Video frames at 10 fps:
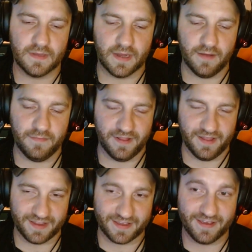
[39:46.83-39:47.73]
And I'm
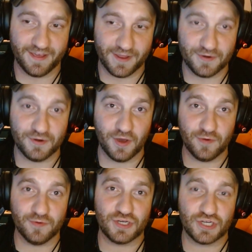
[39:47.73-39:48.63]
like,
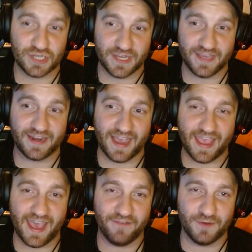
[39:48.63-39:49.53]
"No shit, I
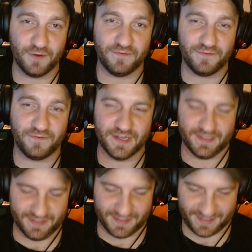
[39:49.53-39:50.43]
have no
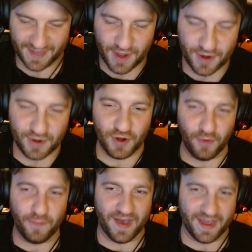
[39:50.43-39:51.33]
friends.
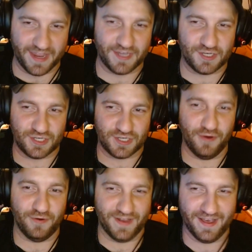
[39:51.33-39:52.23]
Nobody
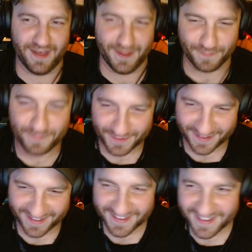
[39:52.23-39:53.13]
showed
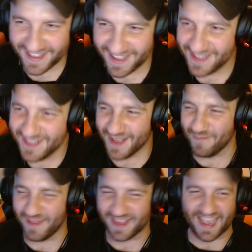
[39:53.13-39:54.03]
up."
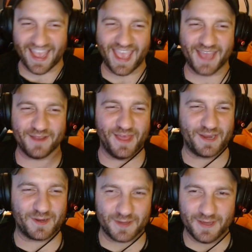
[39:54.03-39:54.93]
I'm like, I had
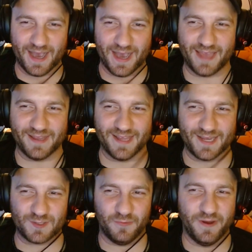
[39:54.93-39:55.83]

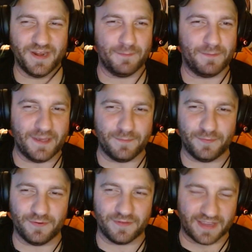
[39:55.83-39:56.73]
like 20
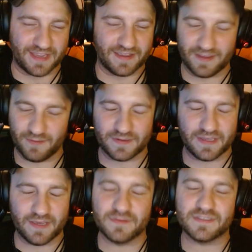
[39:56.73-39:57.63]
people. Like
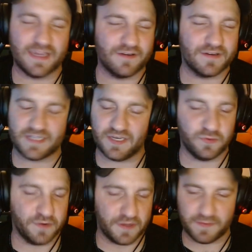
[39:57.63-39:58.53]
it was guaranteed
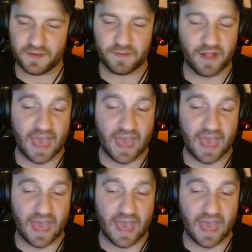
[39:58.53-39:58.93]
20 people.